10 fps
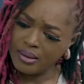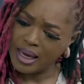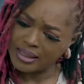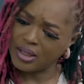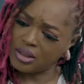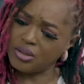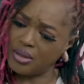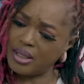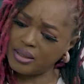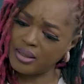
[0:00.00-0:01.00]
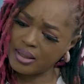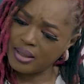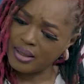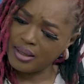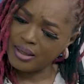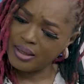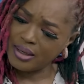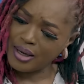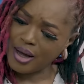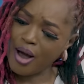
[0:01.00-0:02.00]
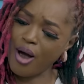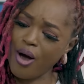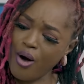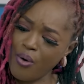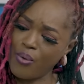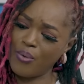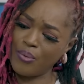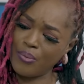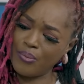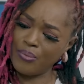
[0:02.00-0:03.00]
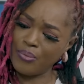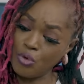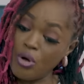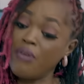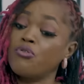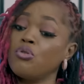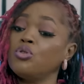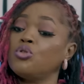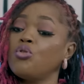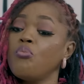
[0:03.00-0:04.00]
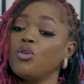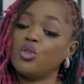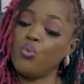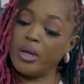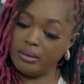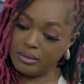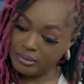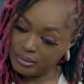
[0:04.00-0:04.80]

Has it gotten to this? Oh, you have grown so much wing.